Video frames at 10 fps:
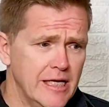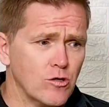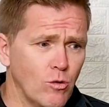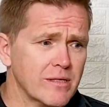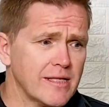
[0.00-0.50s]

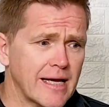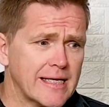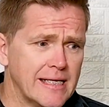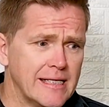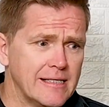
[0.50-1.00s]
is almost
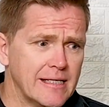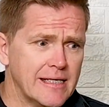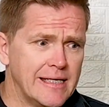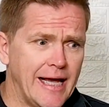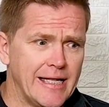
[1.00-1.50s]
like a
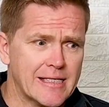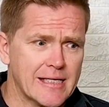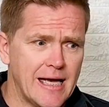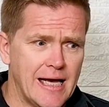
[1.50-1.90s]
get